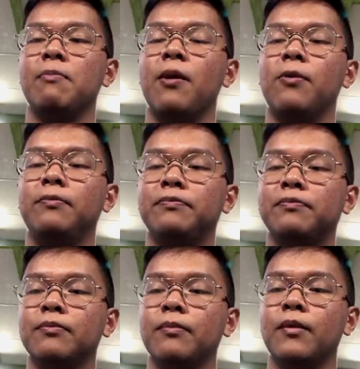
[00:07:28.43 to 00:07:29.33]
about
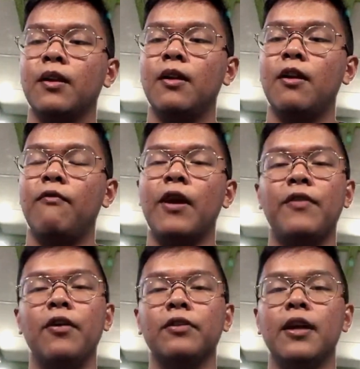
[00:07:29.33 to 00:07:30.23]
5
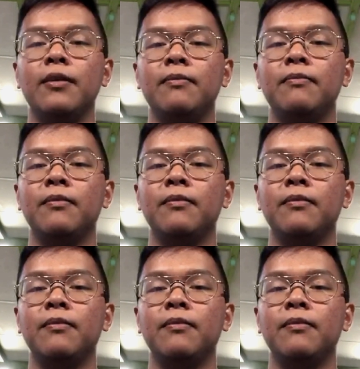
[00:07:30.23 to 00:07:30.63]
out of 10.